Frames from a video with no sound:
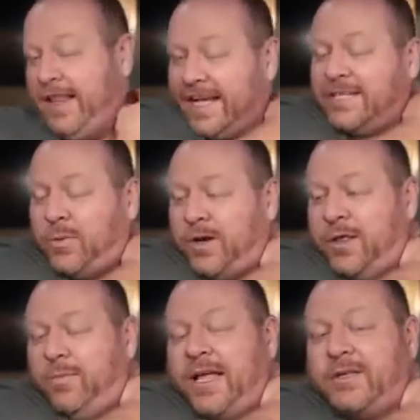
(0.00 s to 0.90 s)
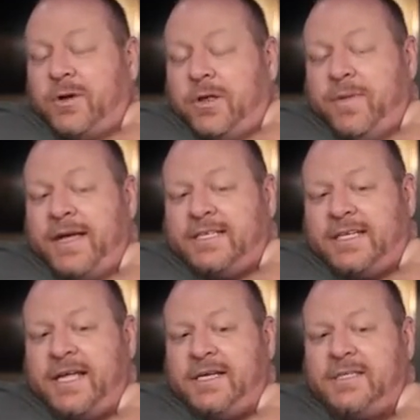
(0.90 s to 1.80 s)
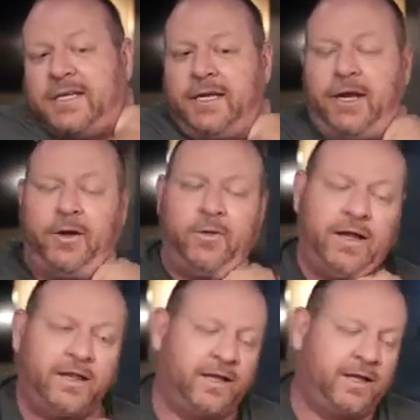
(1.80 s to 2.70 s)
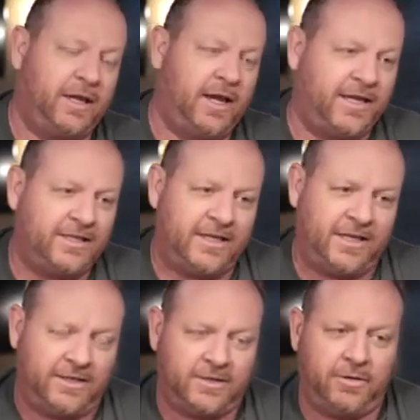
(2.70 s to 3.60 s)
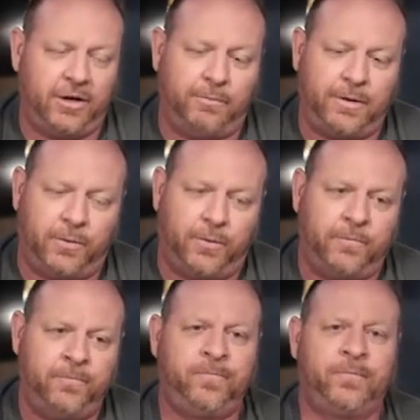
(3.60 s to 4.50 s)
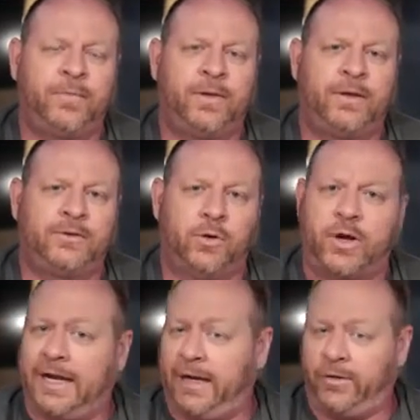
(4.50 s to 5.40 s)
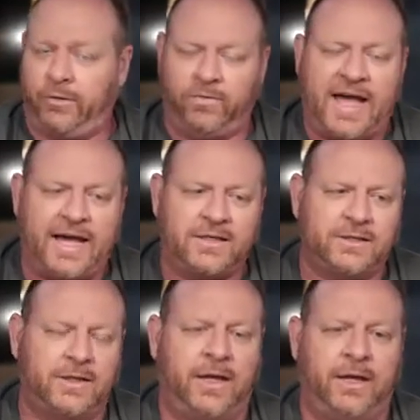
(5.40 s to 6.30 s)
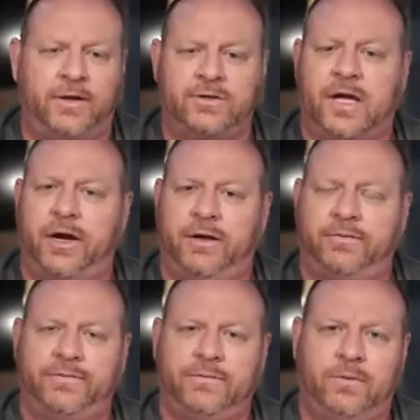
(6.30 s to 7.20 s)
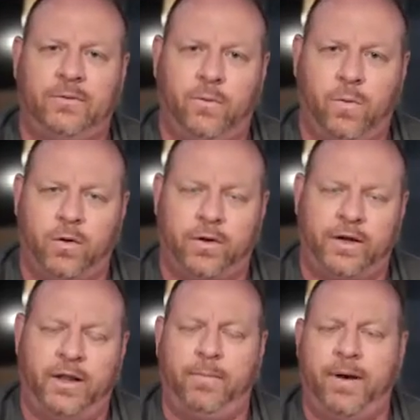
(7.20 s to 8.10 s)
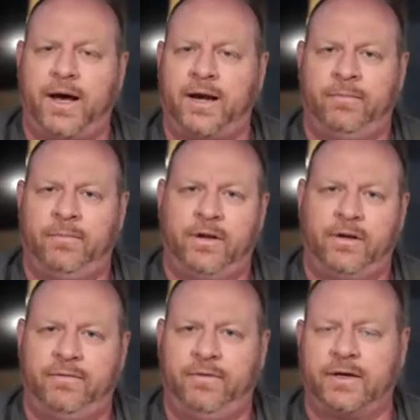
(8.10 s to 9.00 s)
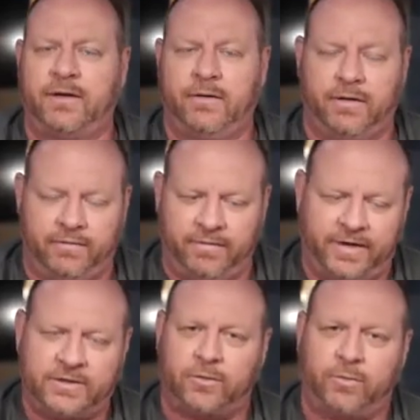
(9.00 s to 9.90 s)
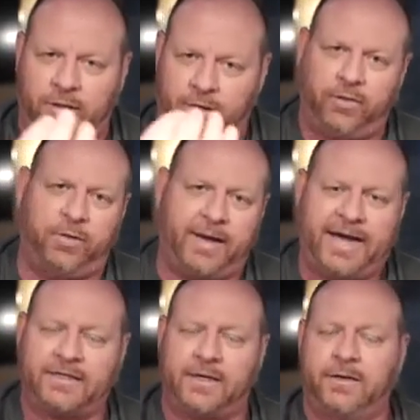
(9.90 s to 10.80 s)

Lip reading: that's one of the biggest things that I think that I see is people circulating too fast, and then there's not enough wort in the bottom of the vessel below the basket